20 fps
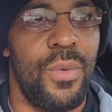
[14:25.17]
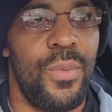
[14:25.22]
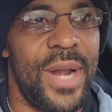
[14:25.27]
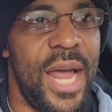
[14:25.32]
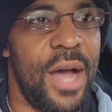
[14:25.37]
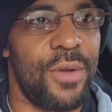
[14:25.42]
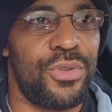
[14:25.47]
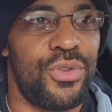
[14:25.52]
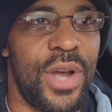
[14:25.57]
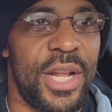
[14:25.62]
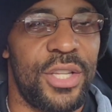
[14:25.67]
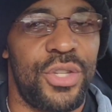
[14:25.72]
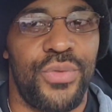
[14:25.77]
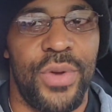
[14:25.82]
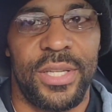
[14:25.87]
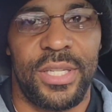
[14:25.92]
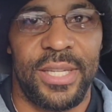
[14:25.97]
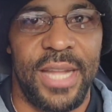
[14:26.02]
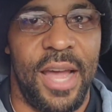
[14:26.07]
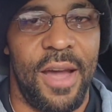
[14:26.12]
without trying to
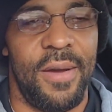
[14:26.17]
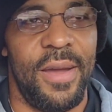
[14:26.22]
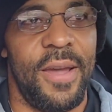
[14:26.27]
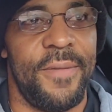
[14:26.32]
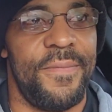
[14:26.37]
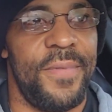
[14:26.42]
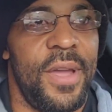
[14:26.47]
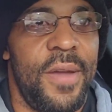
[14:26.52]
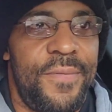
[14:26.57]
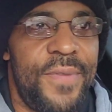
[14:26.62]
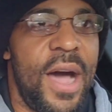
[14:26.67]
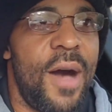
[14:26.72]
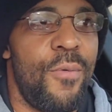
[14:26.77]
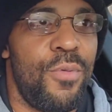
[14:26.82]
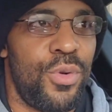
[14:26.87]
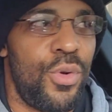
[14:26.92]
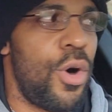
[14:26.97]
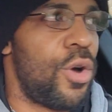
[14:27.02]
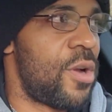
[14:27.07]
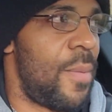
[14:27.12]
stress it out. If I
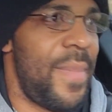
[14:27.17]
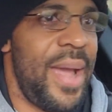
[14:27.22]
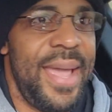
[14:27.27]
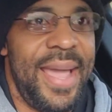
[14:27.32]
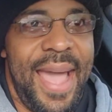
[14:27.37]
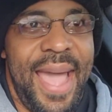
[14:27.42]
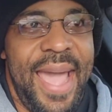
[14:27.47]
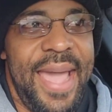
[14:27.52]
was going to make